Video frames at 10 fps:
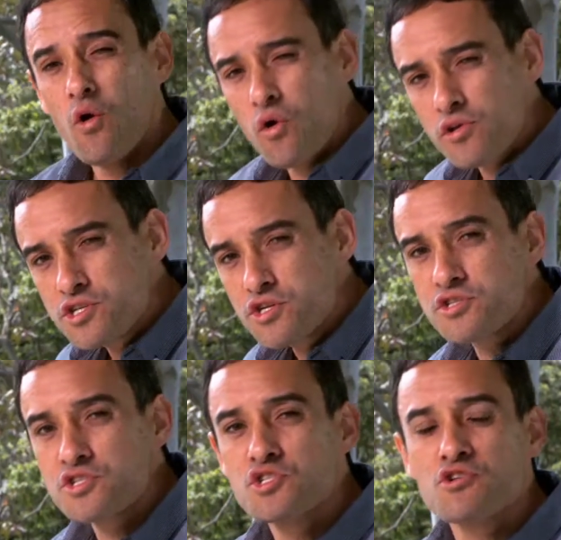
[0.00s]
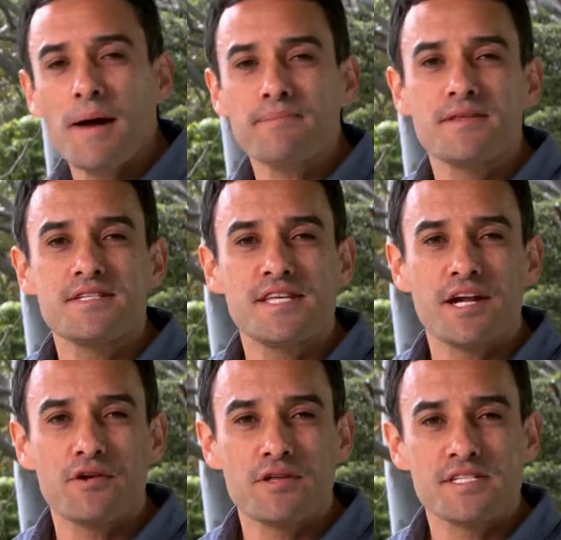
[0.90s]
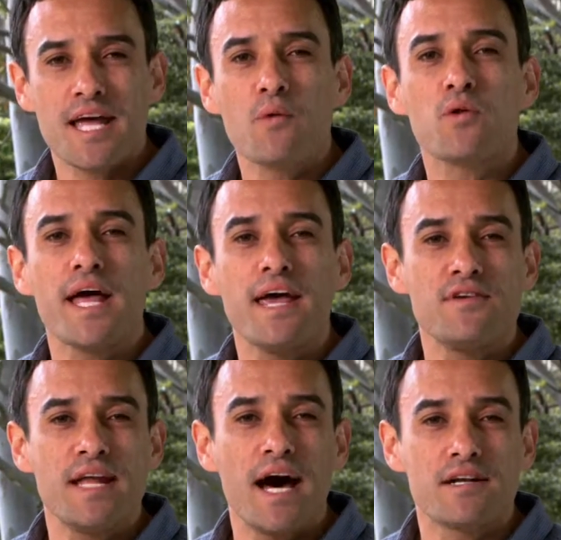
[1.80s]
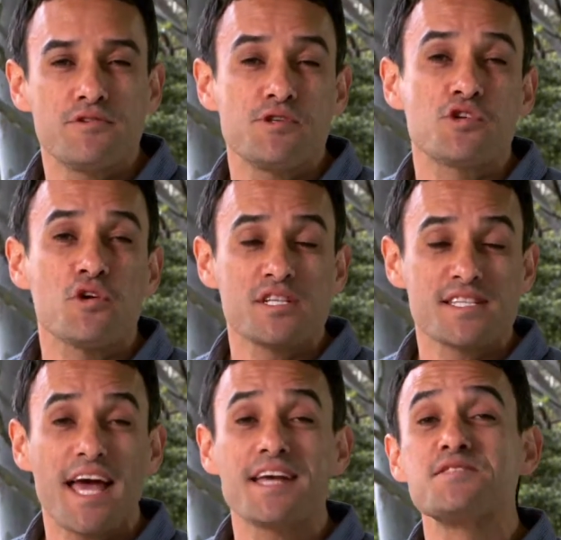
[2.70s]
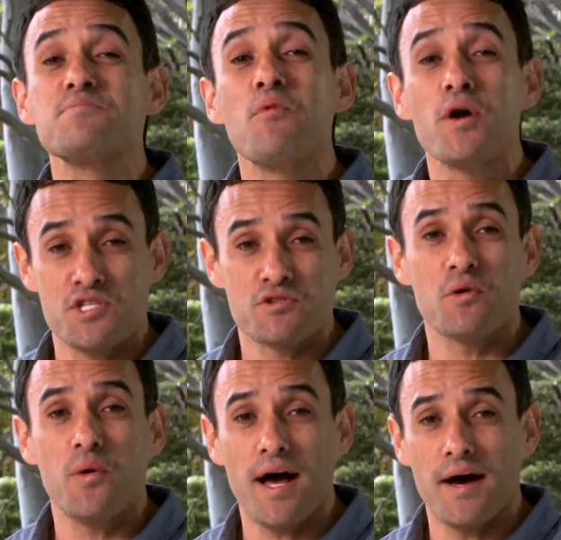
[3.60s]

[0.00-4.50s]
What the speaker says: the juices trapped in the center of the steak will even out to ensure the steak is moist throughout.